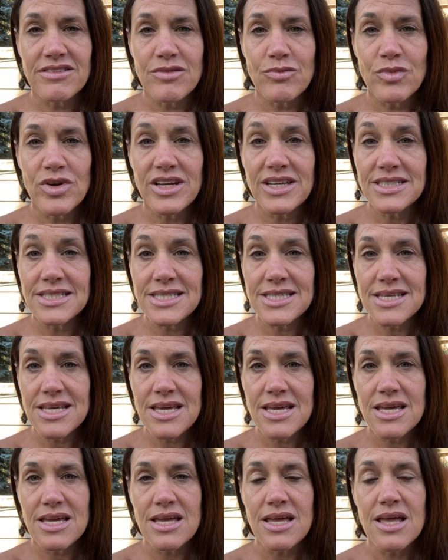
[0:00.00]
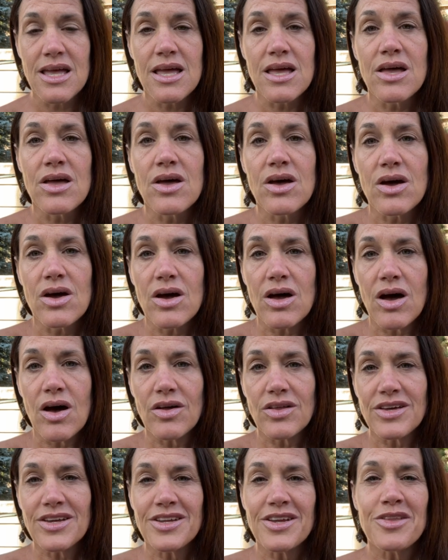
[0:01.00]
And we can see,
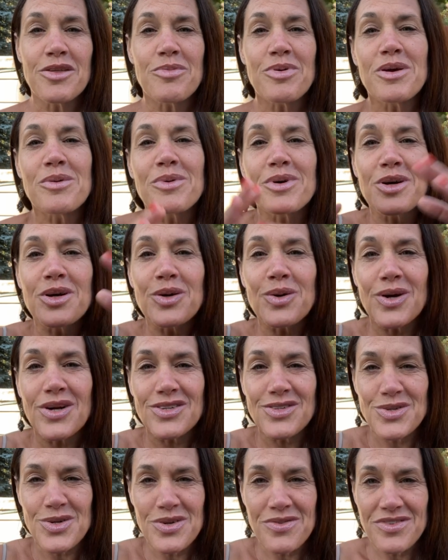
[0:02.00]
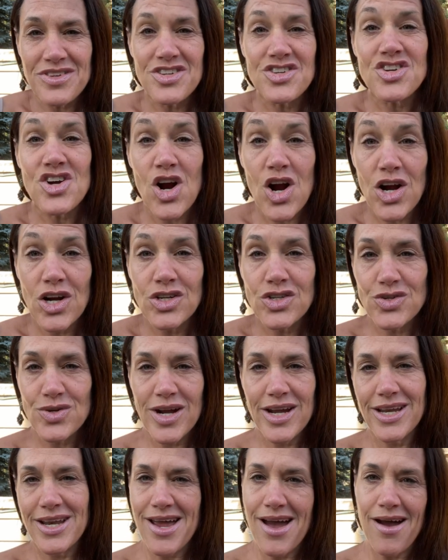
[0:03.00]
you know, the people who are sort of in charge
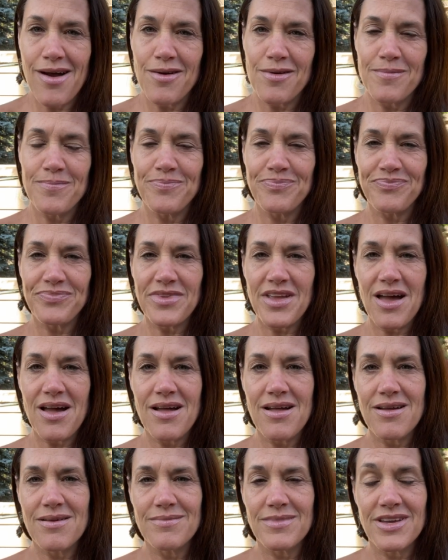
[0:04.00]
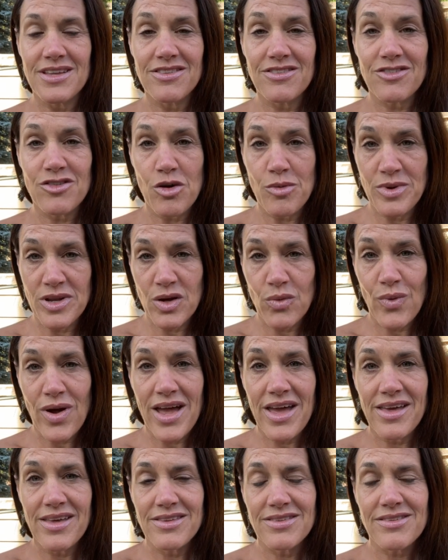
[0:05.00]
right now, in so many
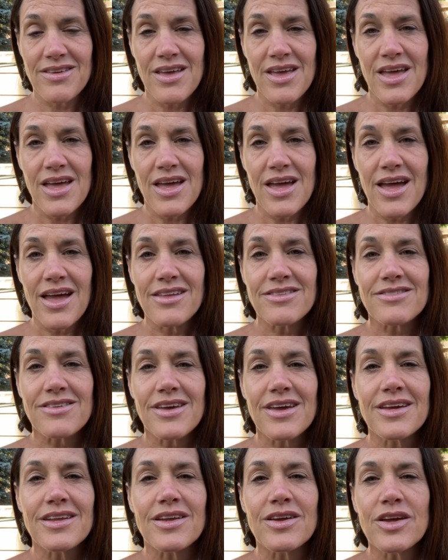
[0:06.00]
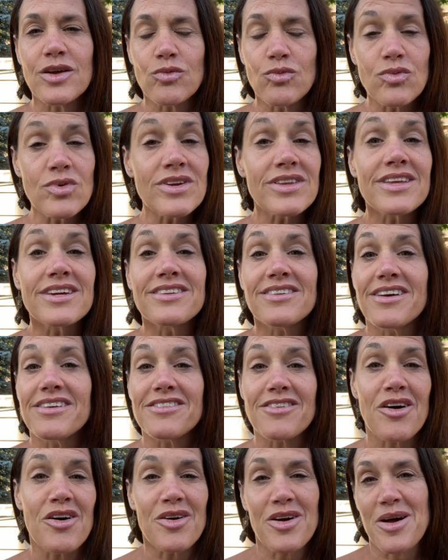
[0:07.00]
ways, it really does
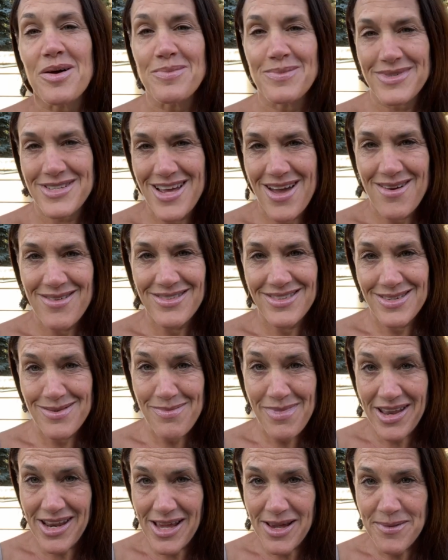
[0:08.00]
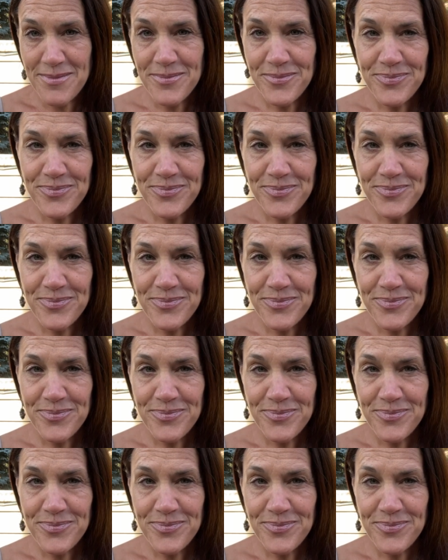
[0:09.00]
all come down to money.